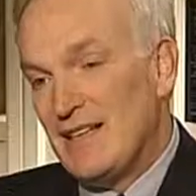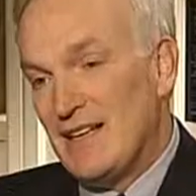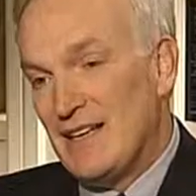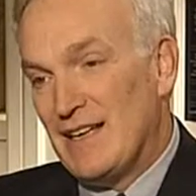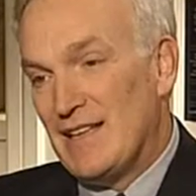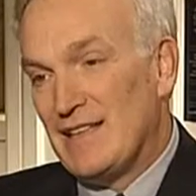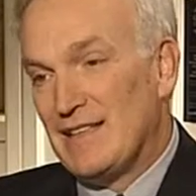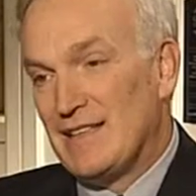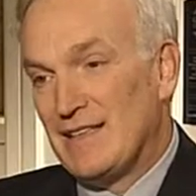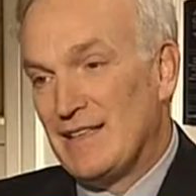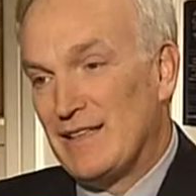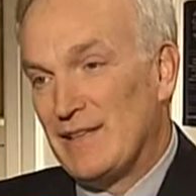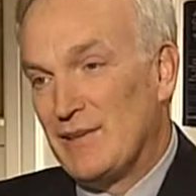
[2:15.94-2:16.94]
And
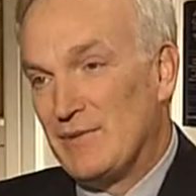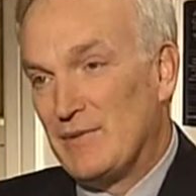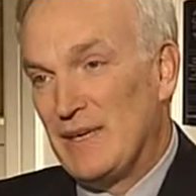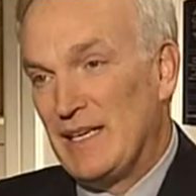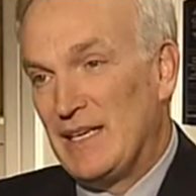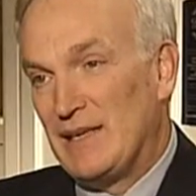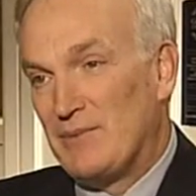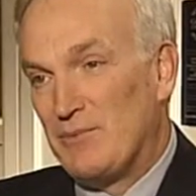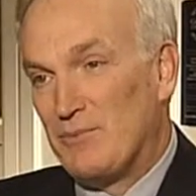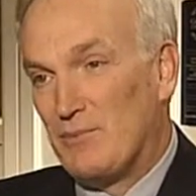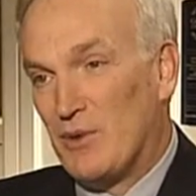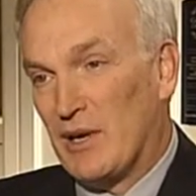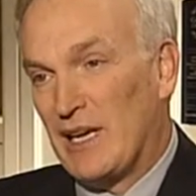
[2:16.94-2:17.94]

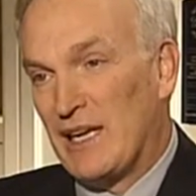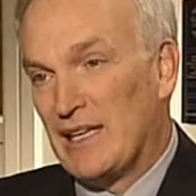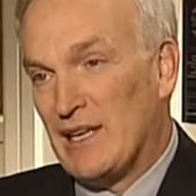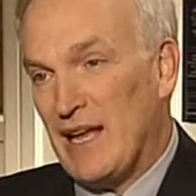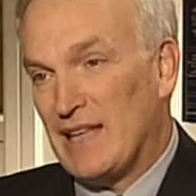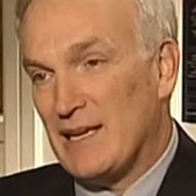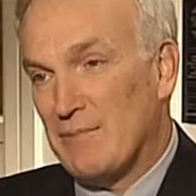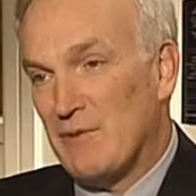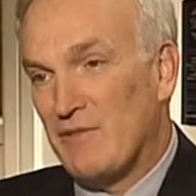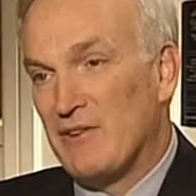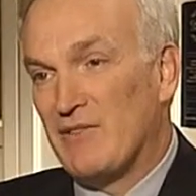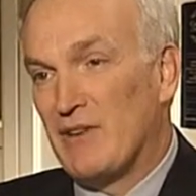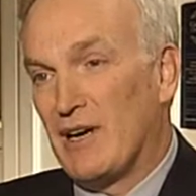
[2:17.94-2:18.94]
working in that type
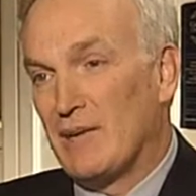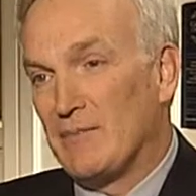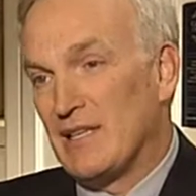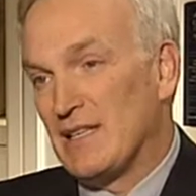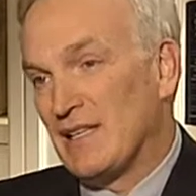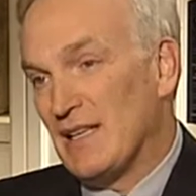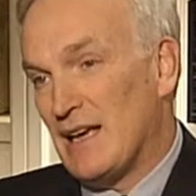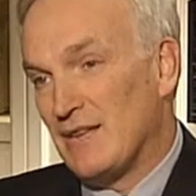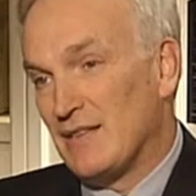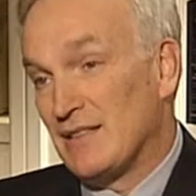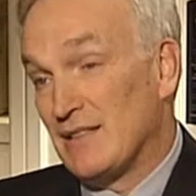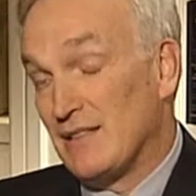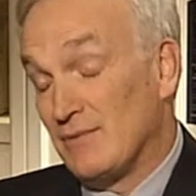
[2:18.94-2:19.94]
of environment allowed
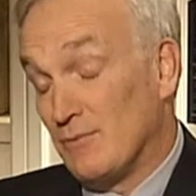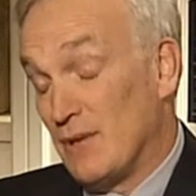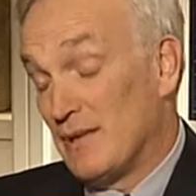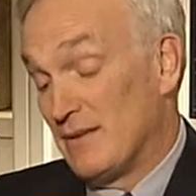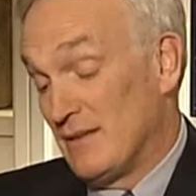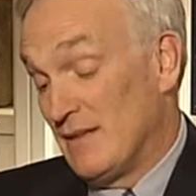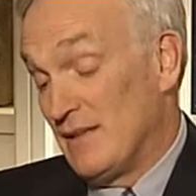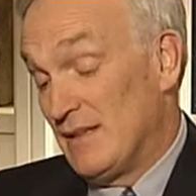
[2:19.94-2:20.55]
us to,